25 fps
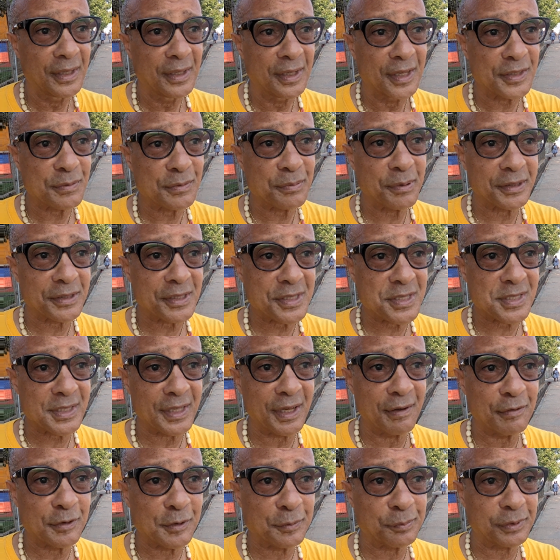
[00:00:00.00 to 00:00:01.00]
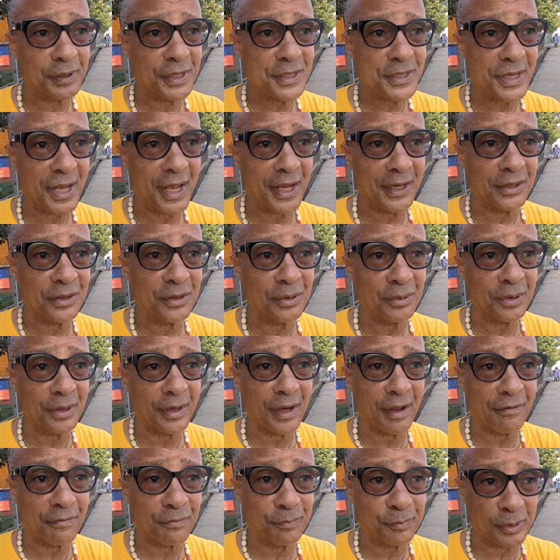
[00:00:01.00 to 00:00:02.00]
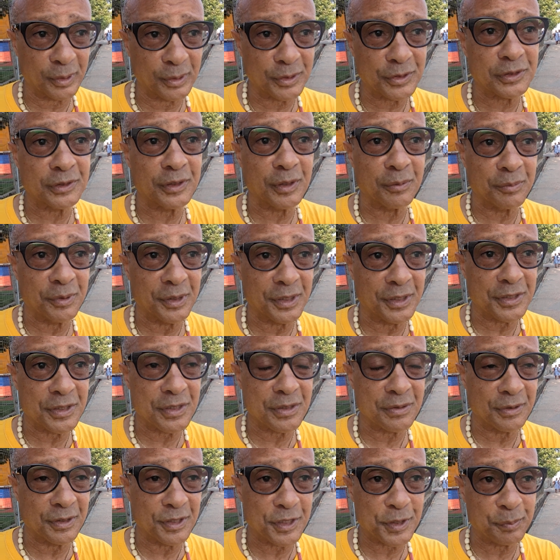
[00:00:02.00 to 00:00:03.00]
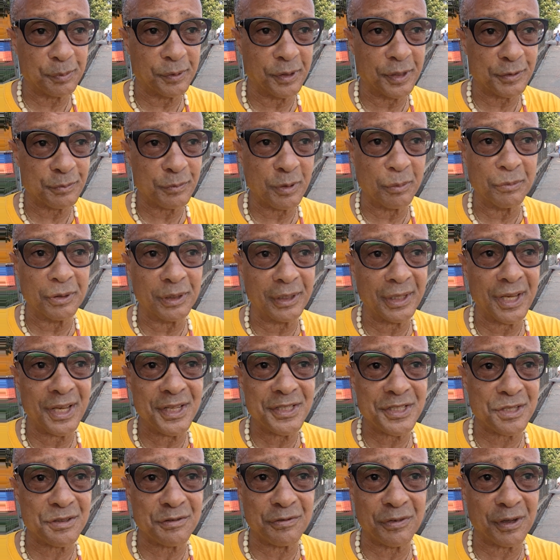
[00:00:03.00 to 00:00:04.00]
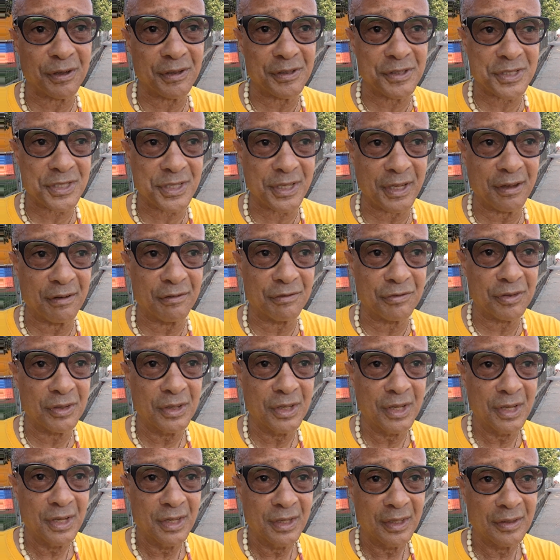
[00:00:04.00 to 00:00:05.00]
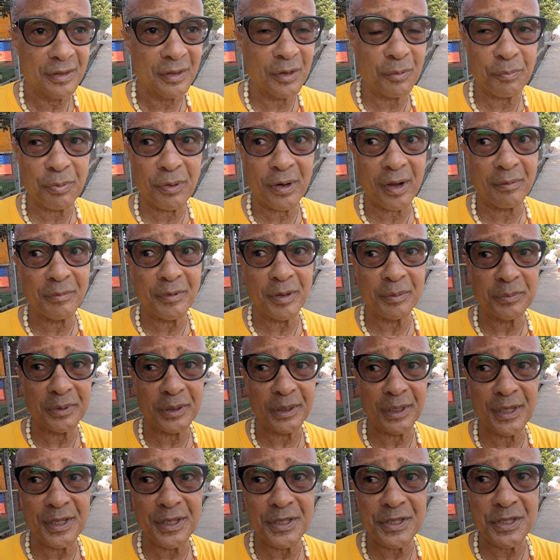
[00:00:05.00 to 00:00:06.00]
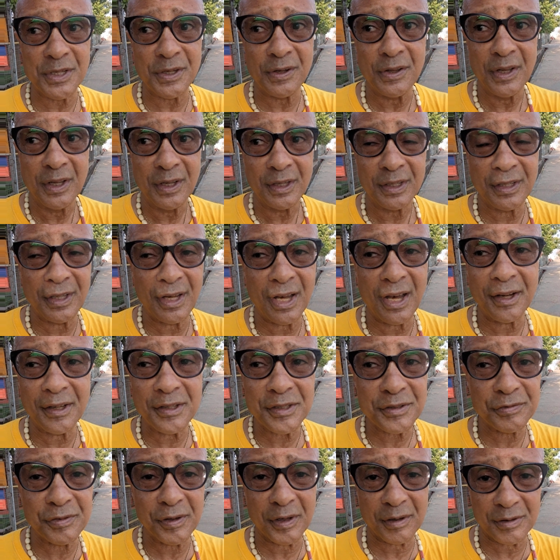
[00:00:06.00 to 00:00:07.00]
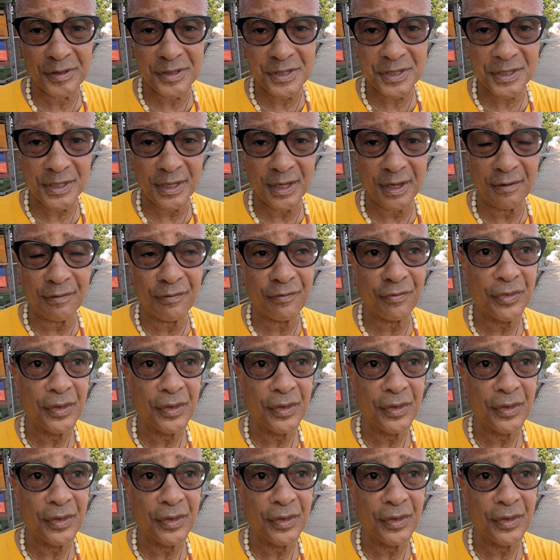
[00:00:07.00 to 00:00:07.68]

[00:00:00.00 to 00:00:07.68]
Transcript: It's about the safest place I know that I've personally been to and experienced. But Malaysia is very safe. No problem in Malaysia. Ghana's very safe.